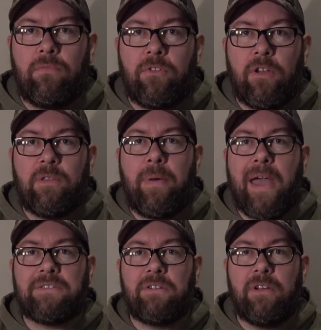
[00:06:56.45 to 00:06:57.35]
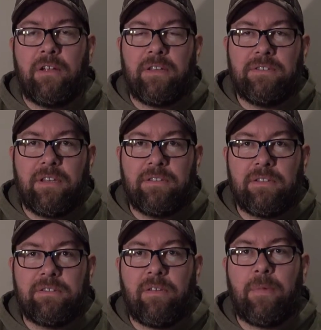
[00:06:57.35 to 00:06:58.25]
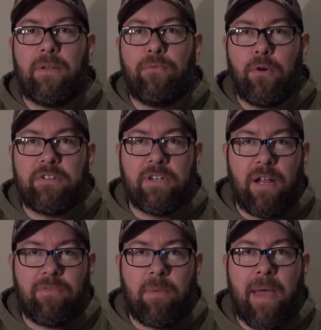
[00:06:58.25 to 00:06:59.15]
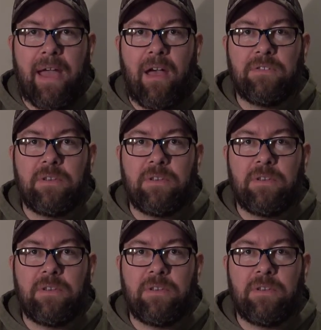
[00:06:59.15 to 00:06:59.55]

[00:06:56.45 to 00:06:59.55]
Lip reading: During the past 3 hunting seasons, I've been fortunate enough to pack out